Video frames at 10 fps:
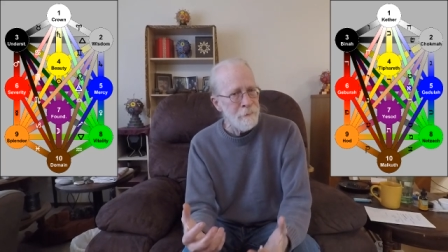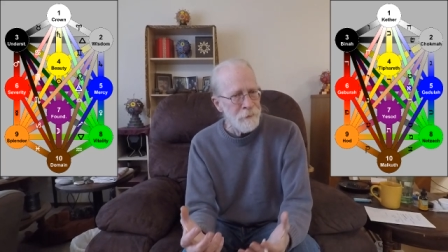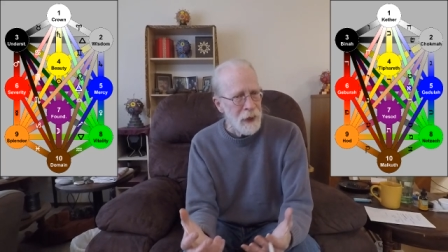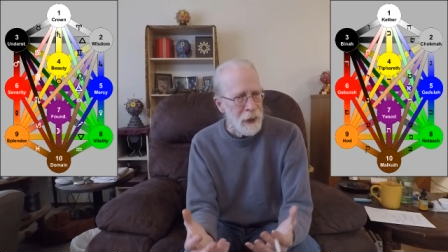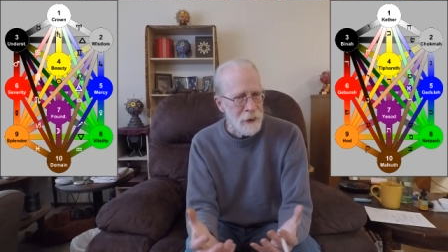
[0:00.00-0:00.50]

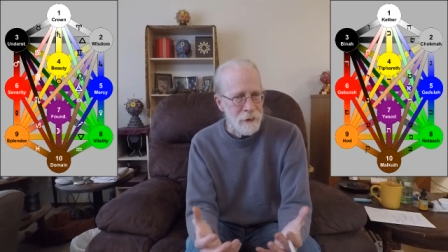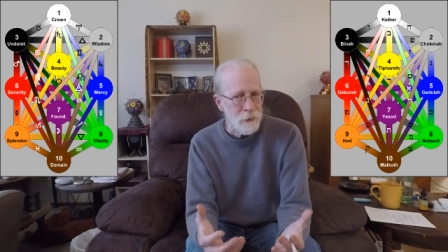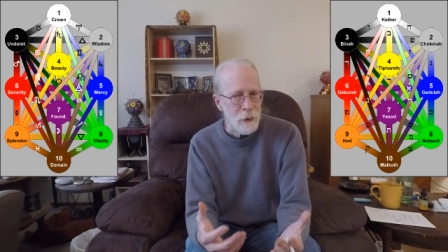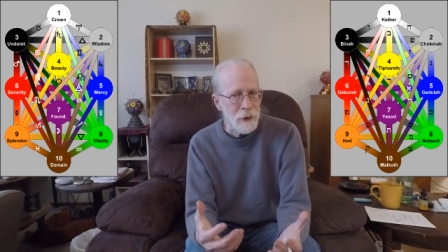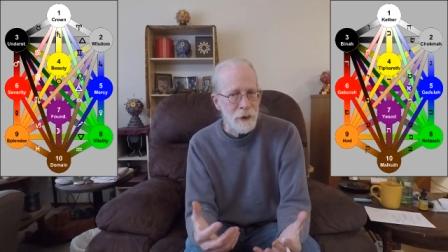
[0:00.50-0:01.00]
That's
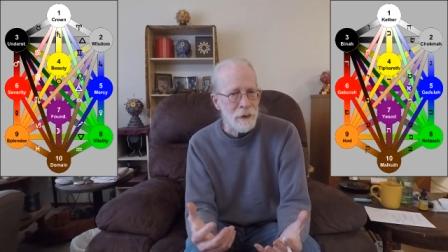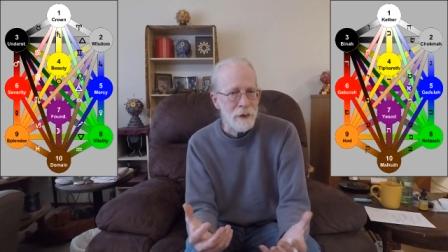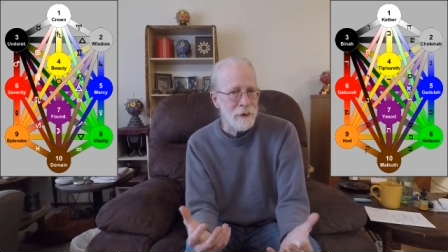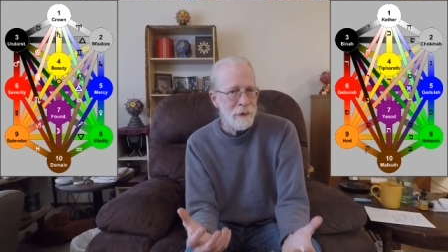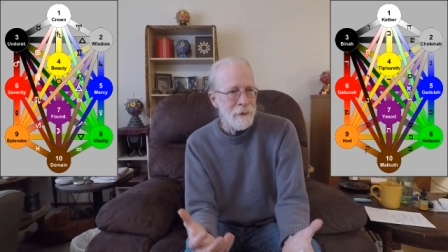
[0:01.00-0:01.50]
what
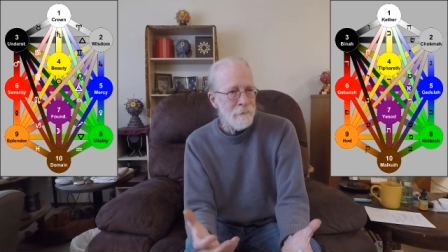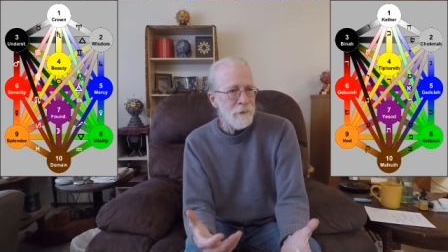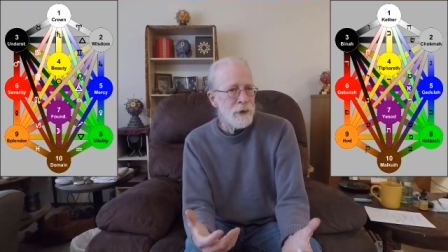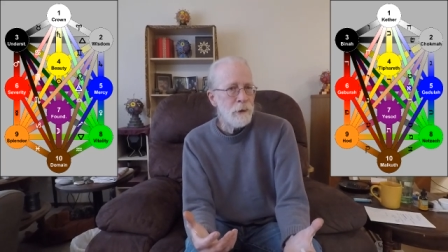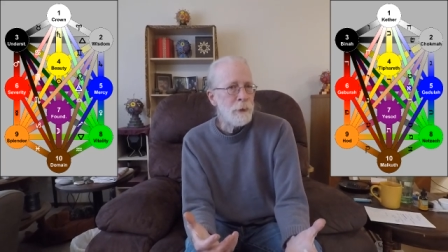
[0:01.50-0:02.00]
this
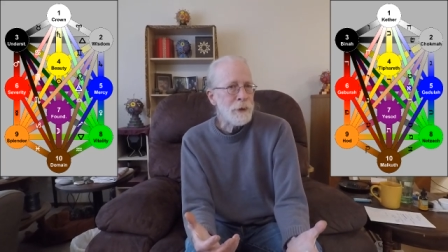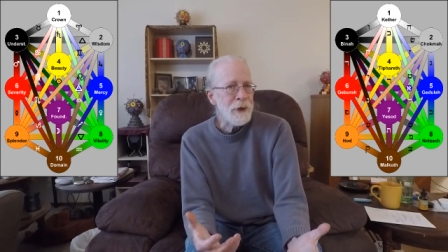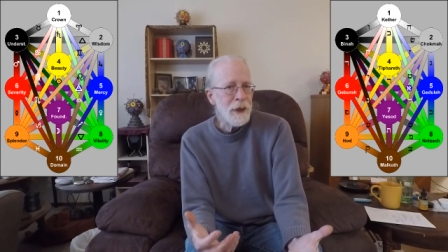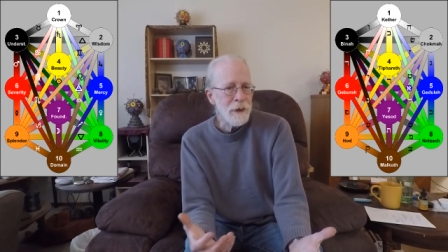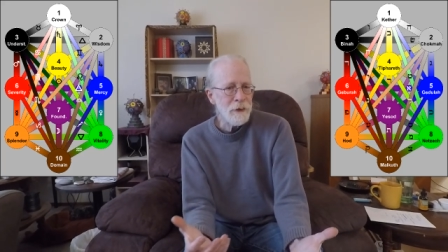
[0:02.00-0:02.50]
symbol
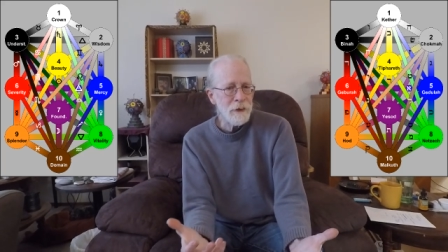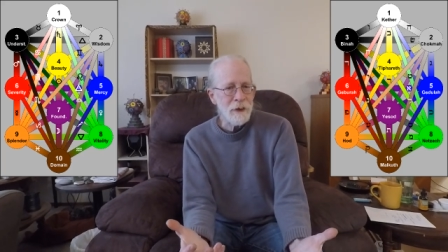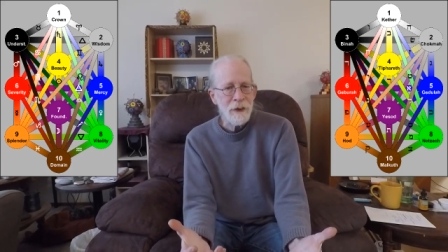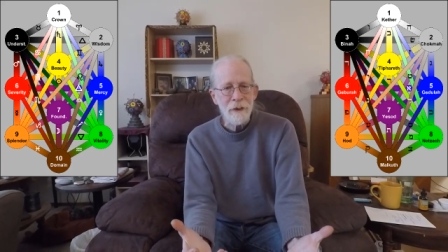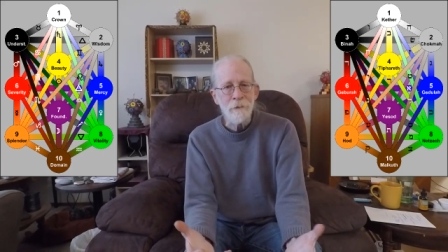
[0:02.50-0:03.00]
does
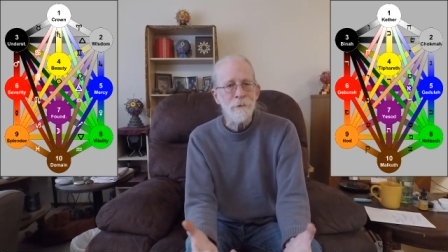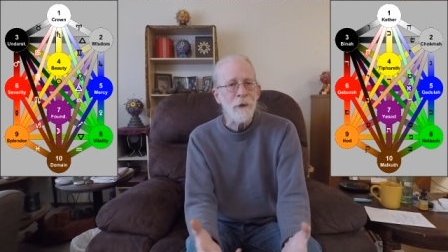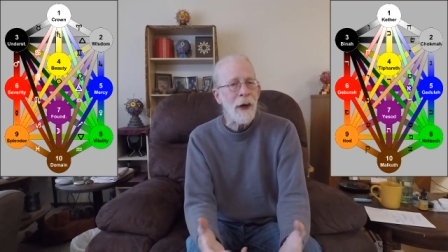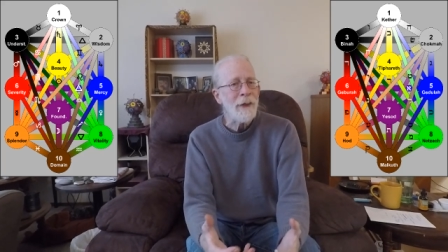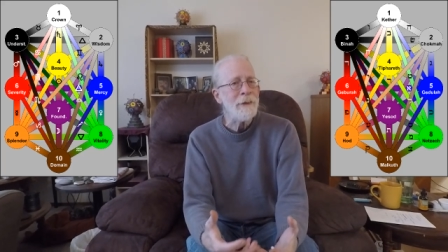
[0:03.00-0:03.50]
is it
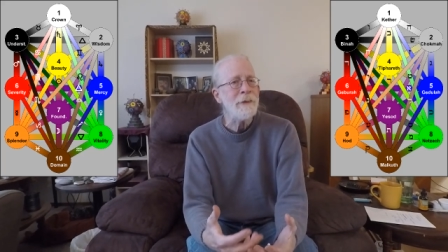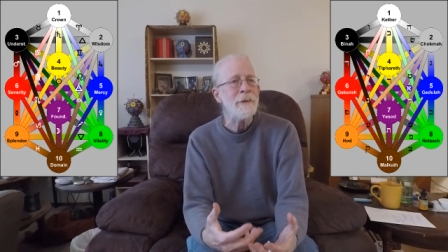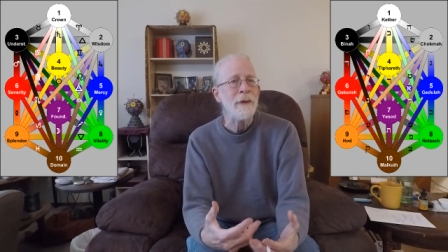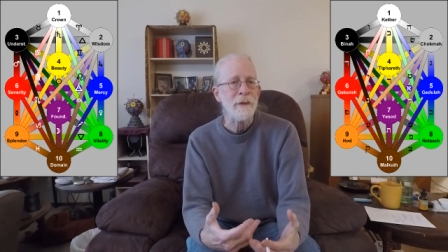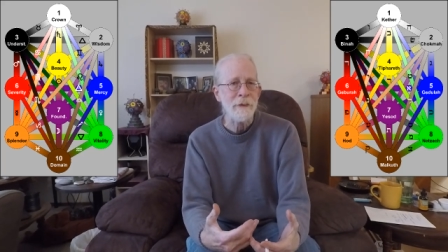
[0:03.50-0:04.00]

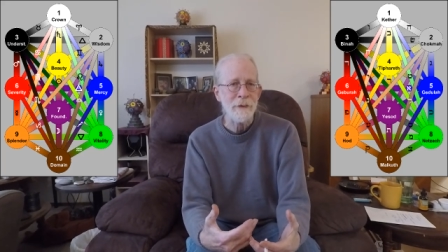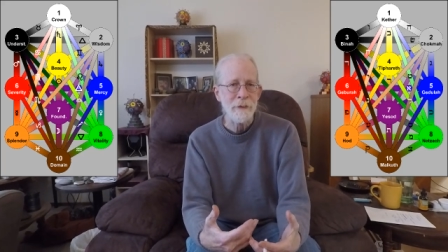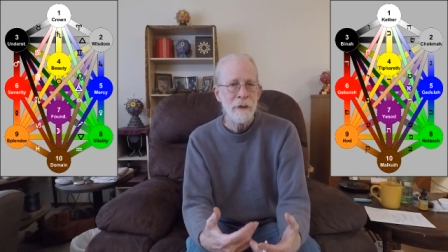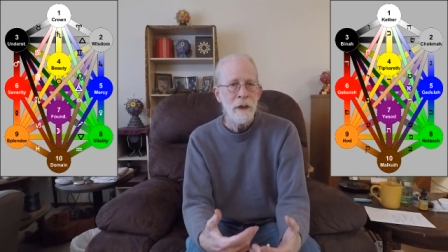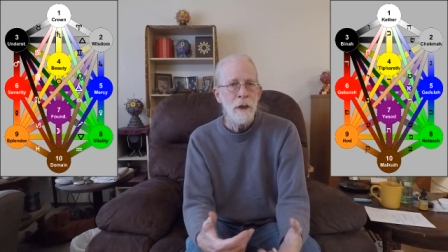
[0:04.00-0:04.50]
invites
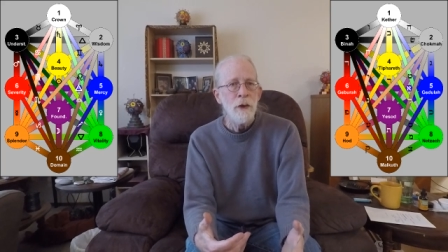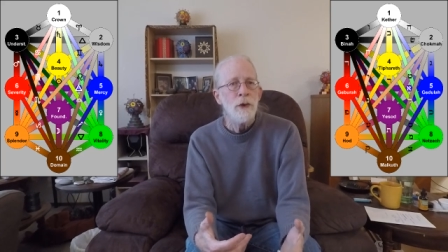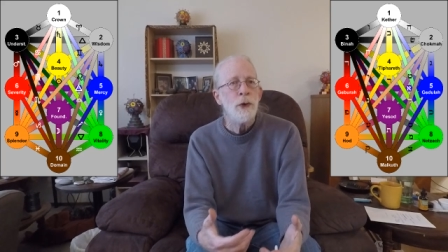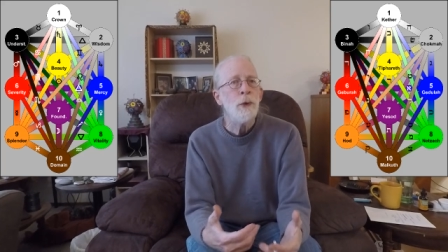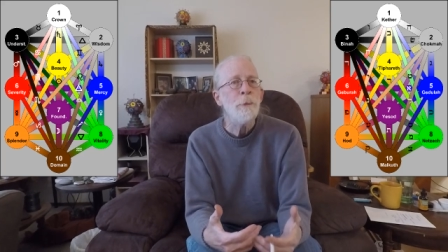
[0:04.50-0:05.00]
us
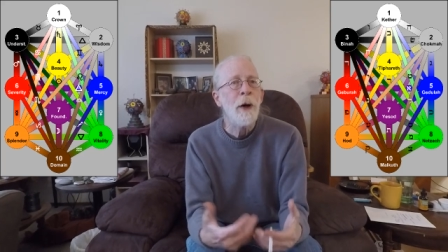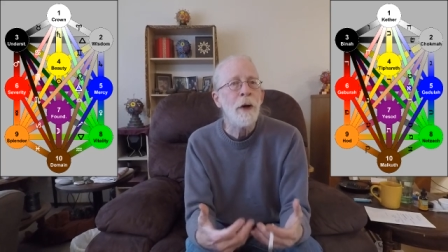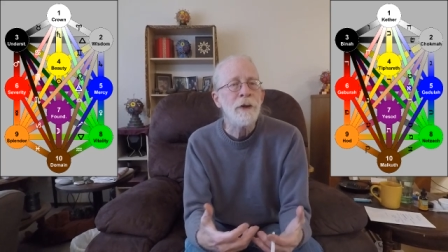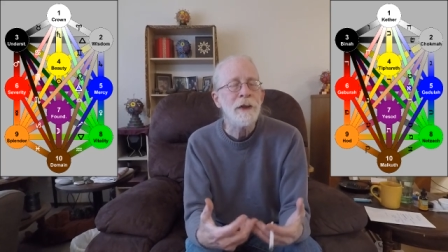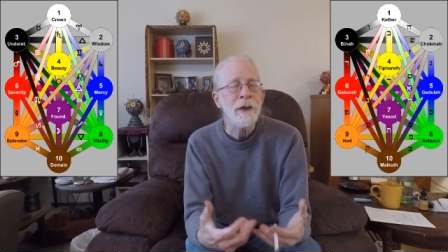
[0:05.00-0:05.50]
to
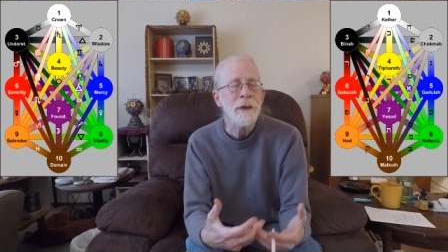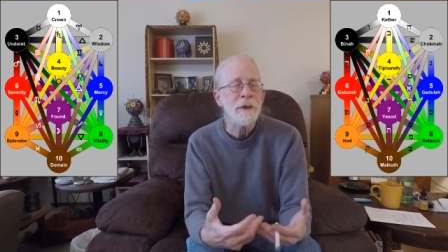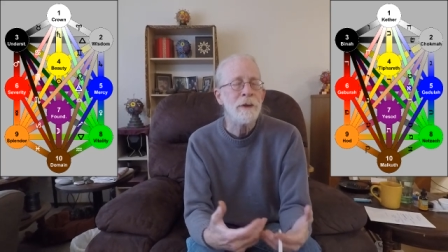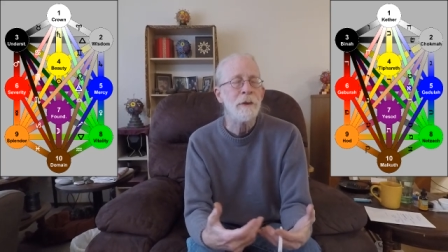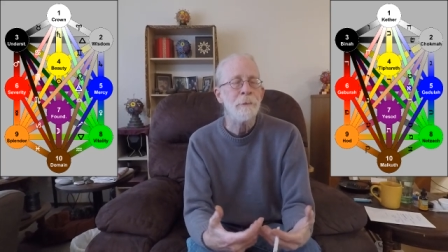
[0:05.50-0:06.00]

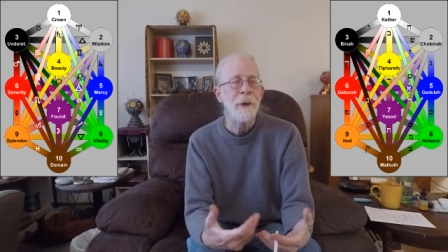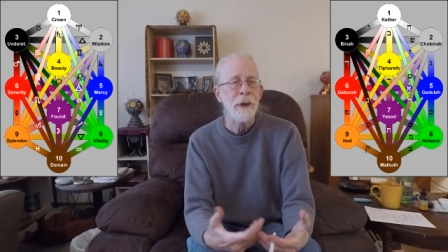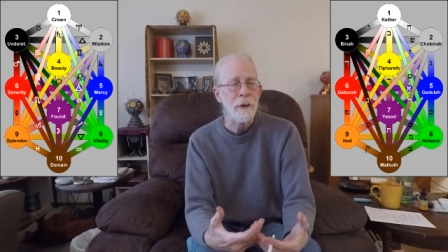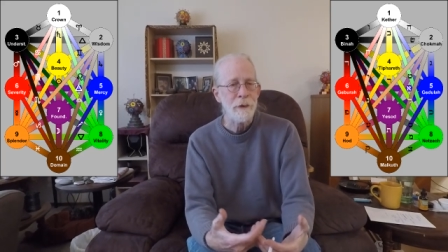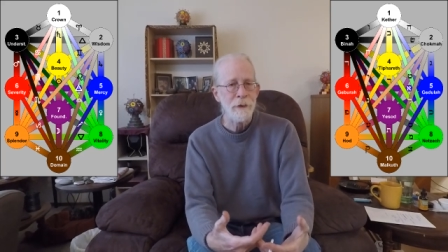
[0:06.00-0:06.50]

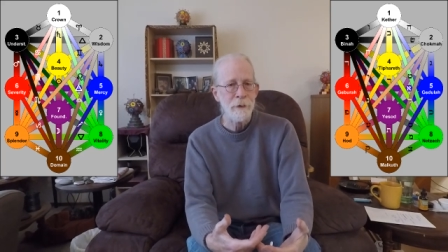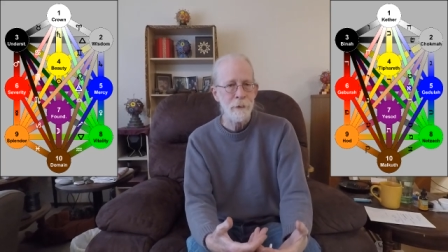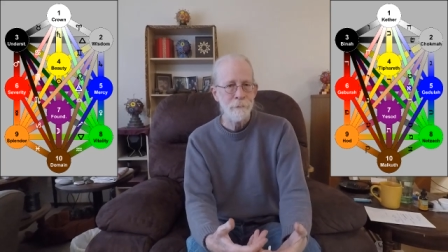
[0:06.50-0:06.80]
participate.